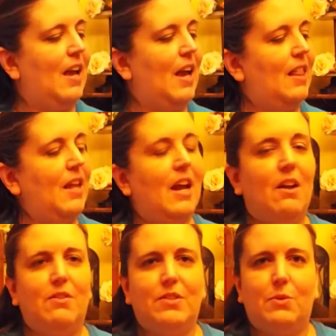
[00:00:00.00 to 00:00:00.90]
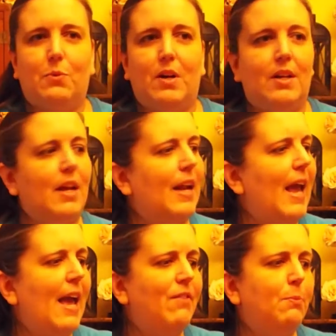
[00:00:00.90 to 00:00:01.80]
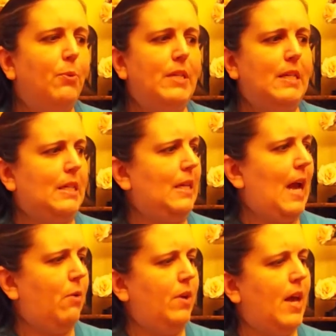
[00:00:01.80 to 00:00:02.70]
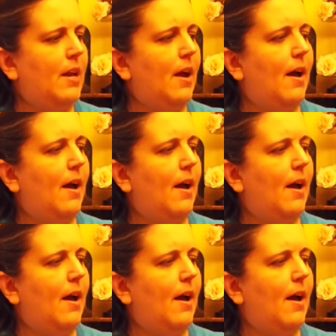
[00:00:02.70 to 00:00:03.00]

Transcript: And then I also won, and I haven't printed it out yet,